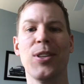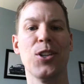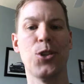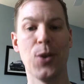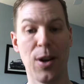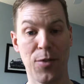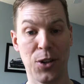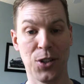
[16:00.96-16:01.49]
that
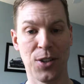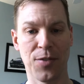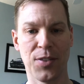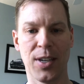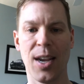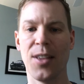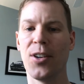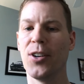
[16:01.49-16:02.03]
you have your stuff
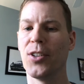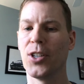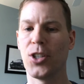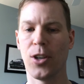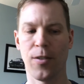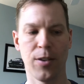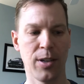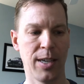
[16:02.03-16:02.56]
together and that
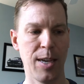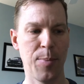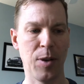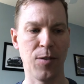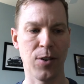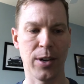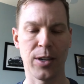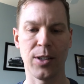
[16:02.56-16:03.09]
you're keeping
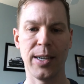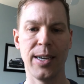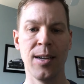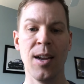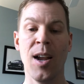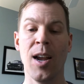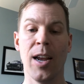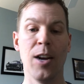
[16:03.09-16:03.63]
very clean.
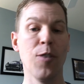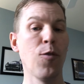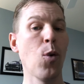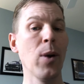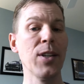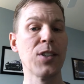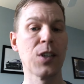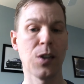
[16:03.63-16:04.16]
It
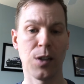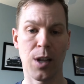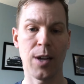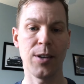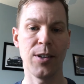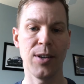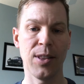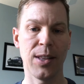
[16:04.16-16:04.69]
avoids
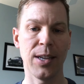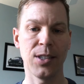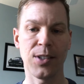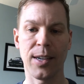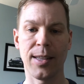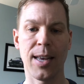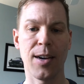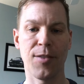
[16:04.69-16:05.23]
clutter and things
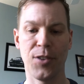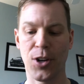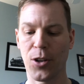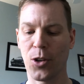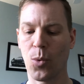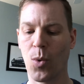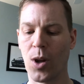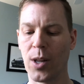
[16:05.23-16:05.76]
like that of your
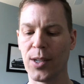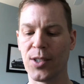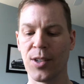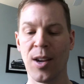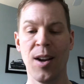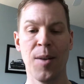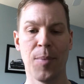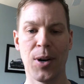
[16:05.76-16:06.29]
other wallets,
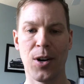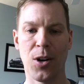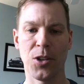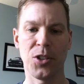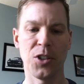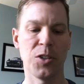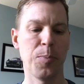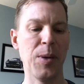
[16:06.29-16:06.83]
but it
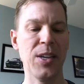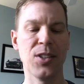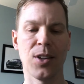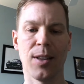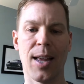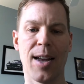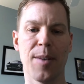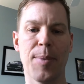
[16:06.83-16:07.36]
also speaks a
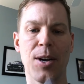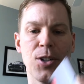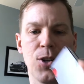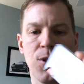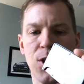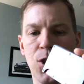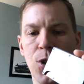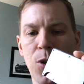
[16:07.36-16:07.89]
lot about you,
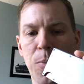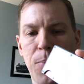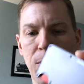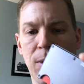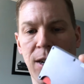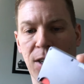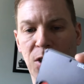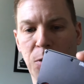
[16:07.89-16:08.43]
that you
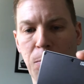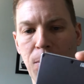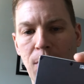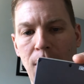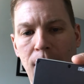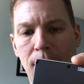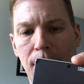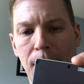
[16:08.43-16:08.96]

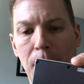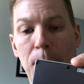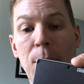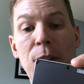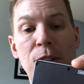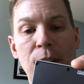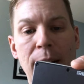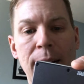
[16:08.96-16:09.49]

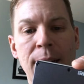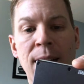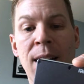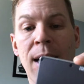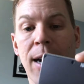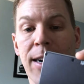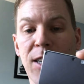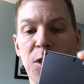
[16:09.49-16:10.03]
appreciate
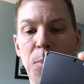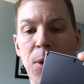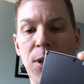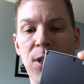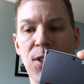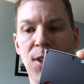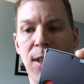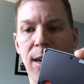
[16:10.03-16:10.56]
and
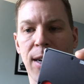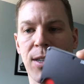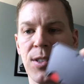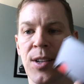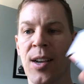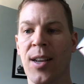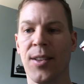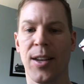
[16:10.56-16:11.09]
experience things
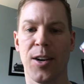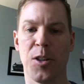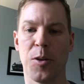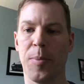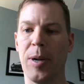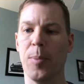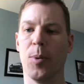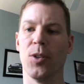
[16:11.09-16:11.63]
that other
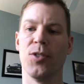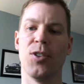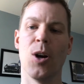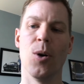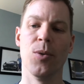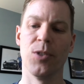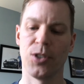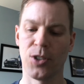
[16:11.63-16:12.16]
people
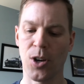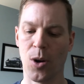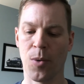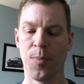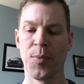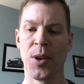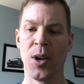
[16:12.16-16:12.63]
don't. So